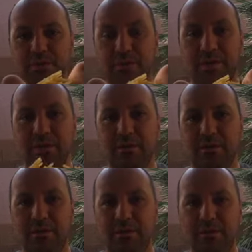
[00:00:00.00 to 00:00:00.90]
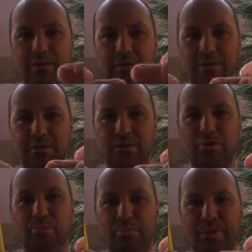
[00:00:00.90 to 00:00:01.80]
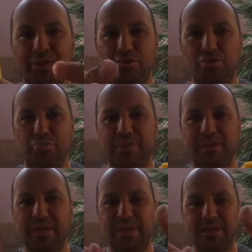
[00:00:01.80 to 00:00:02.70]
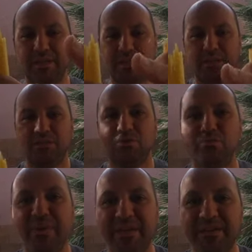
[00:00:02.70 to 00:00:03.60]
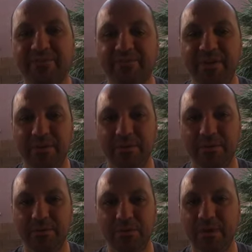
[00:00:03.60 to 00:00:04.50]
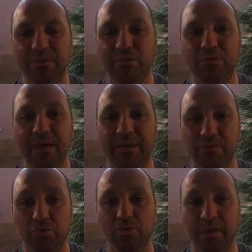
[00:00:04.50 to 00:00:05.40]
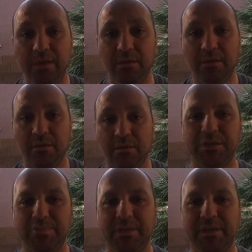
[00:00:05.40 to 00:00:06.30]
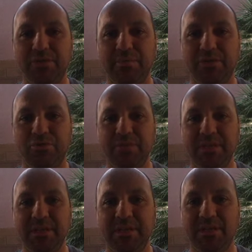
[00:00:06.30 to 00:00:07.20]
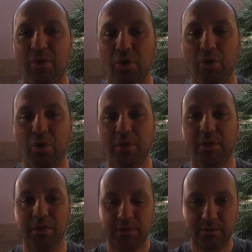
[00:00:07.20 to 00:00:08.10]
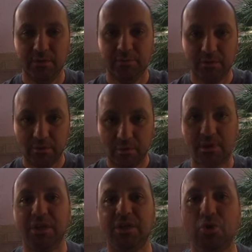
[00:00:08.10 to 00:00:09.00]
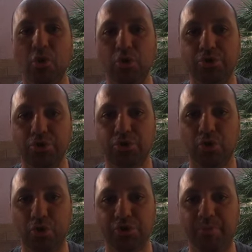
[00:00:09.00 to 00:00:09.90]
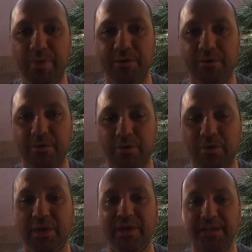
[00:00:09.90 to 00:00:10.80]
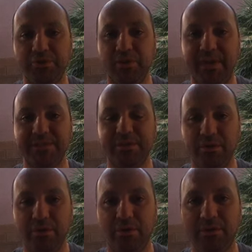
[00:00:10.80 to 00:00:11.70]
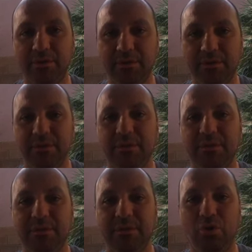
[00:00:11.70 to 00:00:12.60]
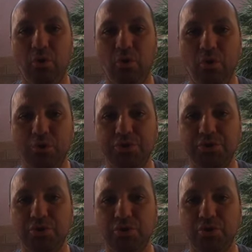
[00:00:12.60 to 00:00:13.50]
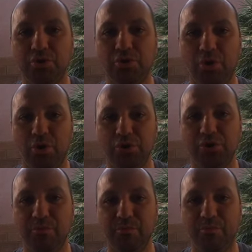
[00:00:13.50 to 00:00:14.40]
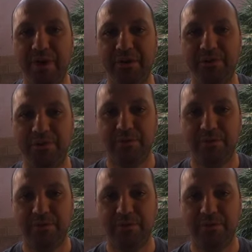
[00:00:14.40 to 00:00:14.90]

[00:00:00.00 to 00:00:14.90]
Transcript: okay? Don't break the spaghetti to make it fit, okay? Do not do that. Spaghetti is meant to be eaten whole. It holds the sauce better, okay? That's why it's long. It holds the sauce better.